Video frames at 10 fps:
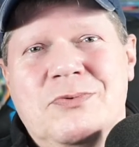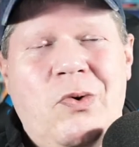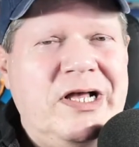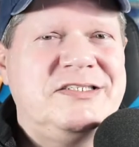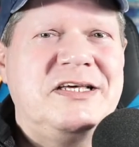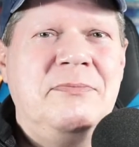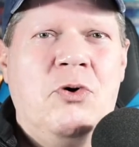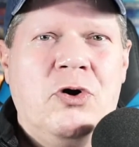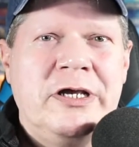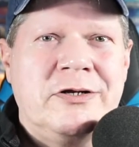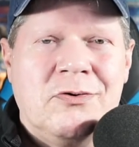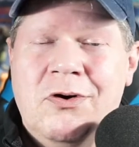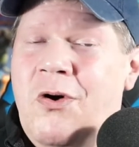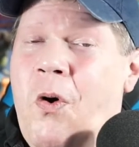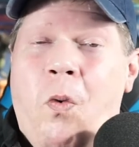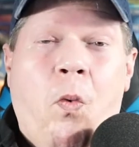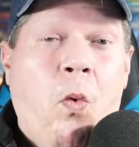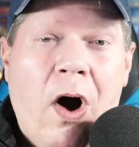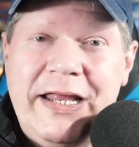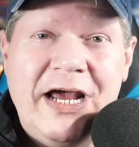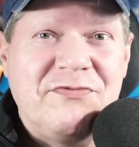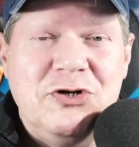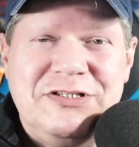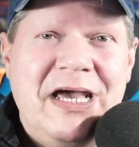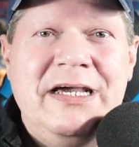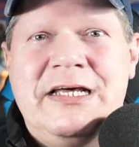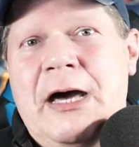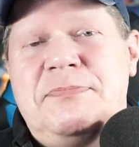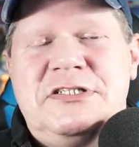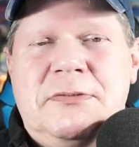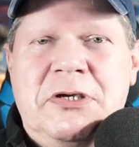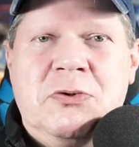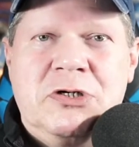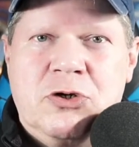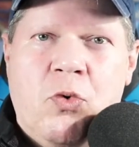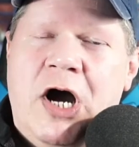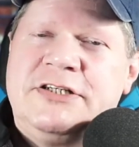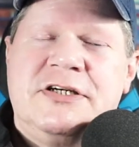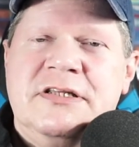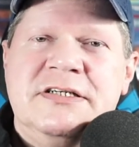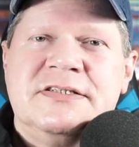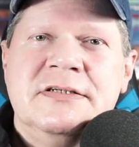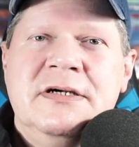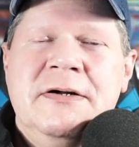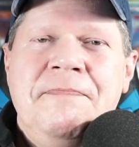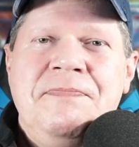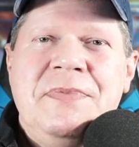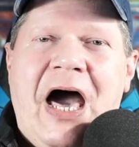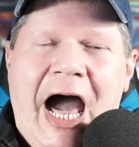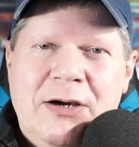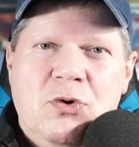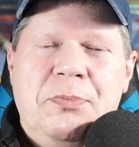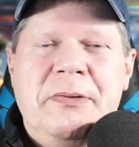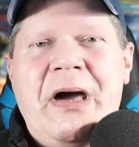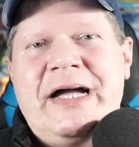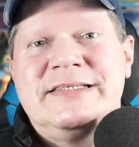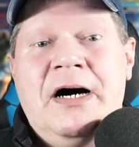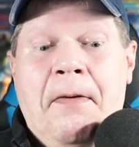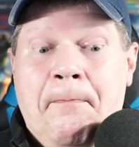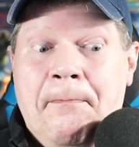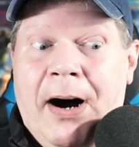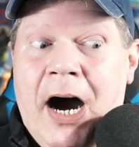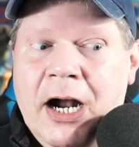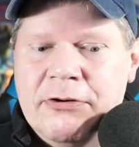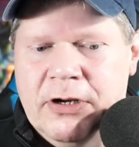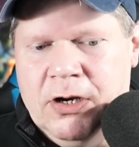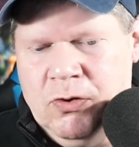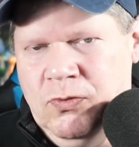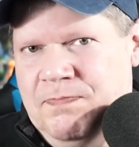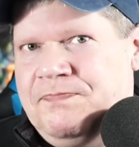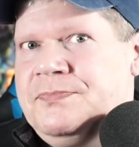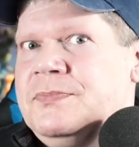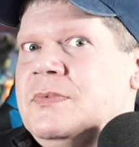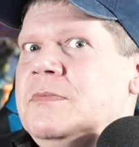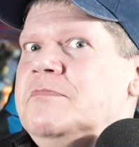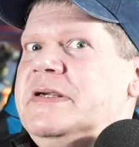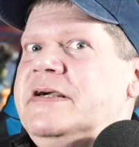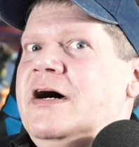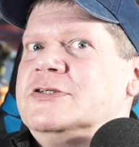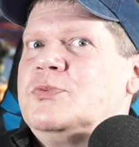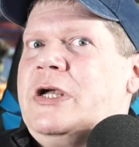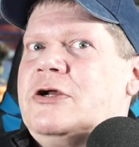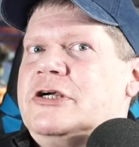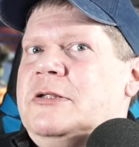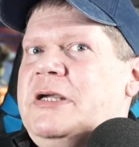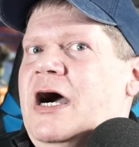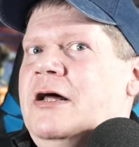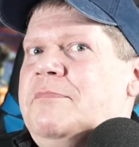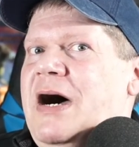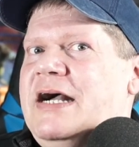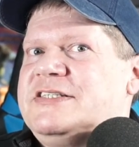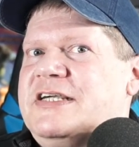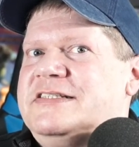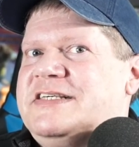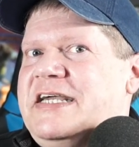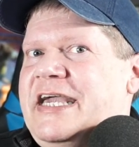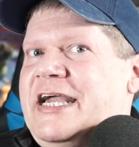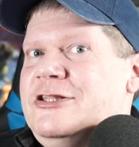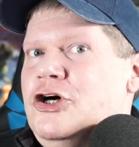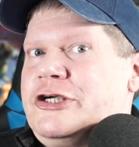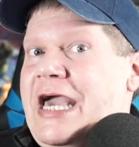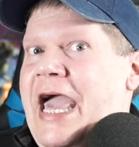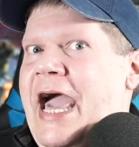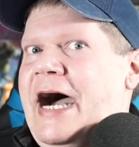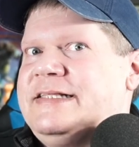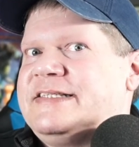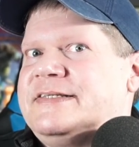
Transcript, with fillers: Wednesday morning, or whatever day it happens to be when you're watching this. I will be back tomorrow because we are going to be unboxing and taking a look at